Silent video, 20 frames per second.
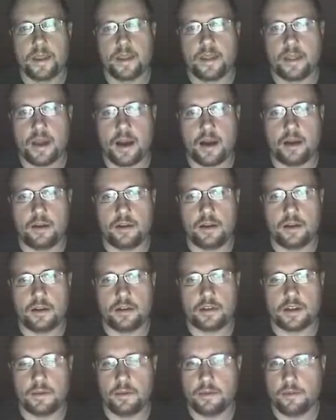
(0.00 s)
Now,
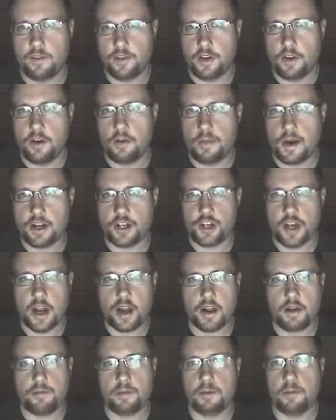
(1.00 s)
some of you know on my
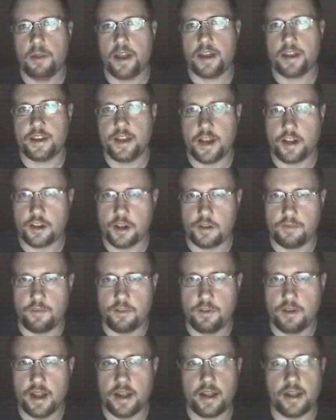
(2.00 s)
channel I've been playing Deja
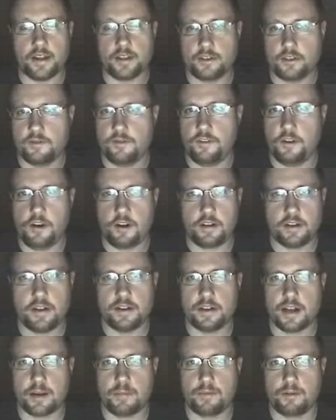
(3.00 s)
Vu lately, and so far it
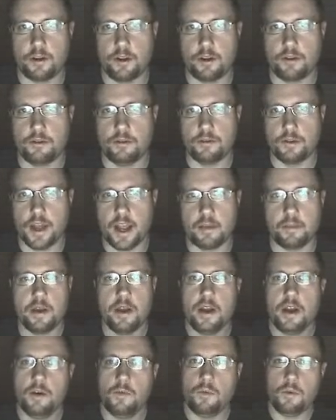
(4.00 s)
seems like a pretty cool game.
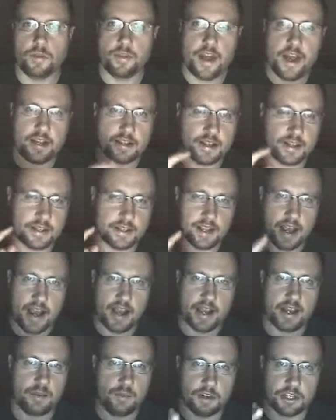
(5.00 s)
Well, that's
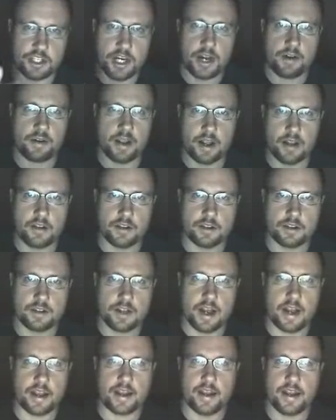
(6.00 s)
exactly what Shadowgate looks
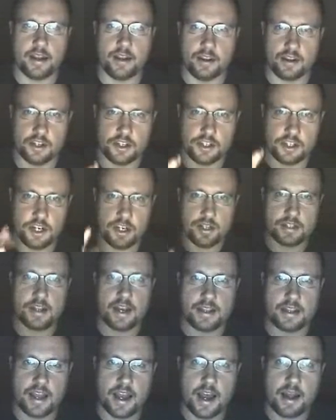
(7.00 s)
like. It looks just
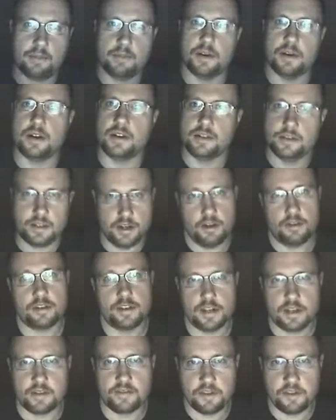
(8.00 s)
like that, but, it's
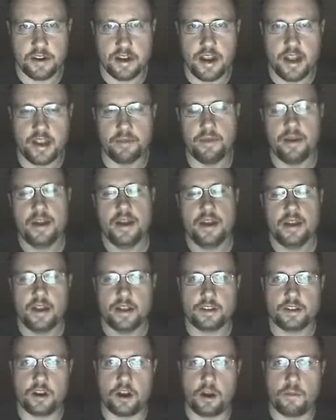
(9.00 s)
a different game.
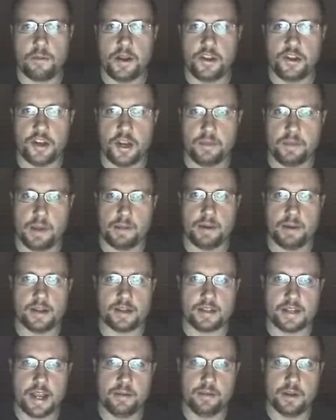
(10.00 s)
It's an RPG made by the
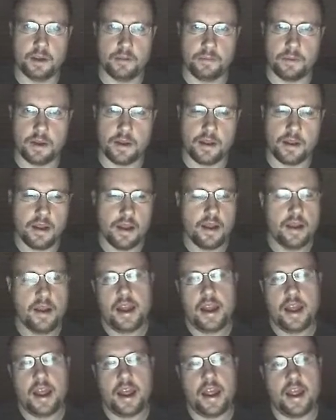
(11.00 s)
same company,
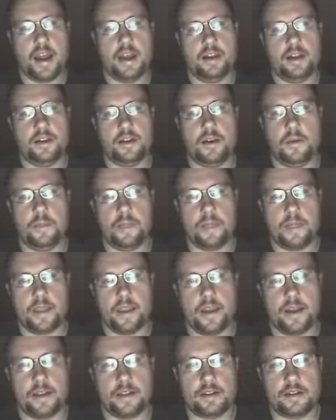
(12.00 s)
and
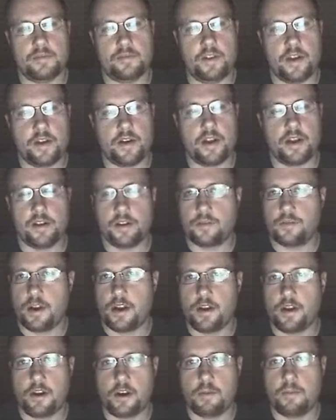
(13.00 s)
it's a very
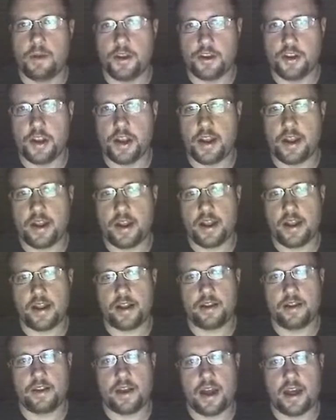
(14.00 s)
underrated RPG,
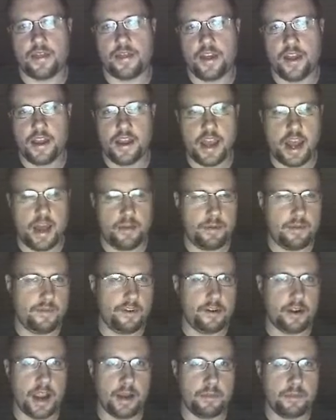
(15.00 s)
and I think Happy
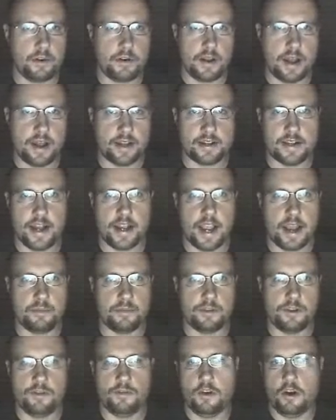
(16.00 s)
Video Game Nerd likes that
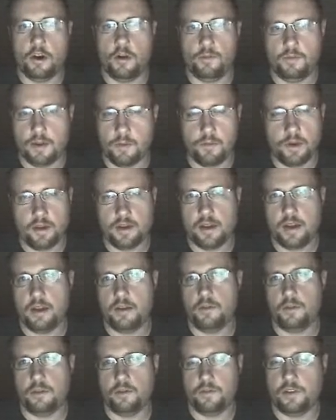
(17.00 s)
game too. Hopefully one day
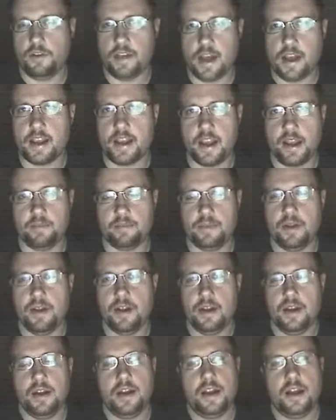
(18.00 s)
he'll review that game.
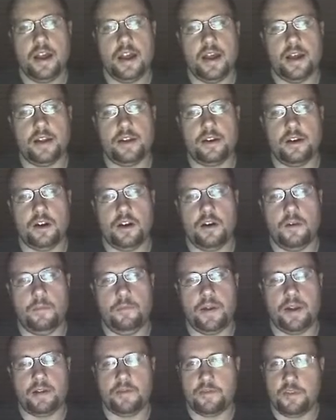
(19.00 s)
And
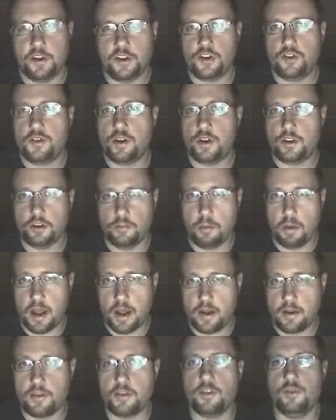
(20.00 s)
in the future I do
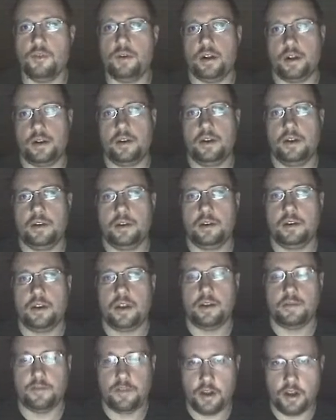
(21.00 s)
plan on doing
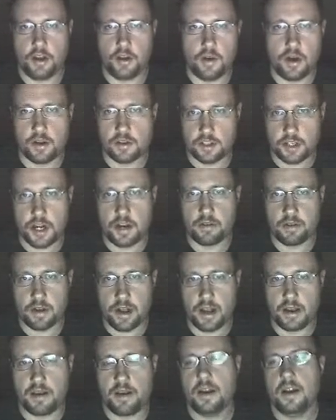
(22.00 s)
a video on
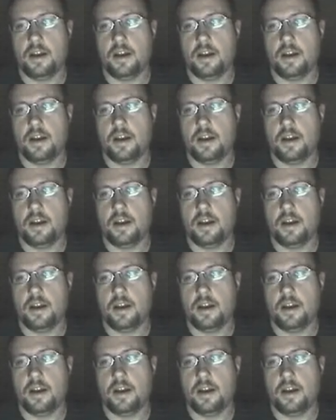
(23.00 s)
Shadowgate.